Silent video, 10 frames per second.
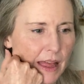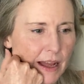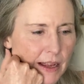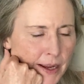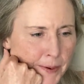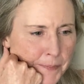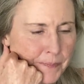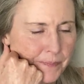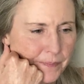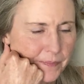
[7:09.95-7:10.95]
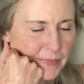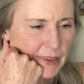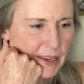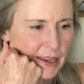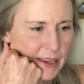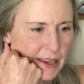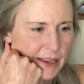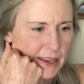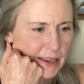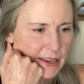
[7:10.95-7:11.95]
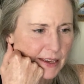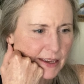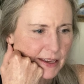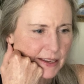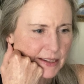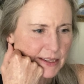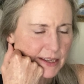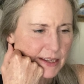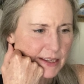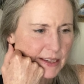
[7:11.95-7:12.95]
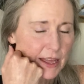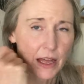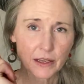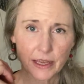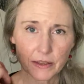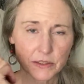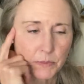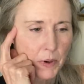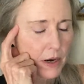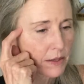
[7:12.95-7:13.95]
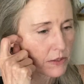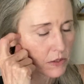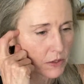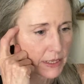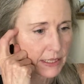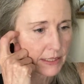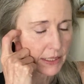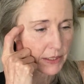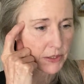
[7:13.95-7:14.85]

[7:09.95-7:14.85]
And okay, there's a part of the story I didn't tell you.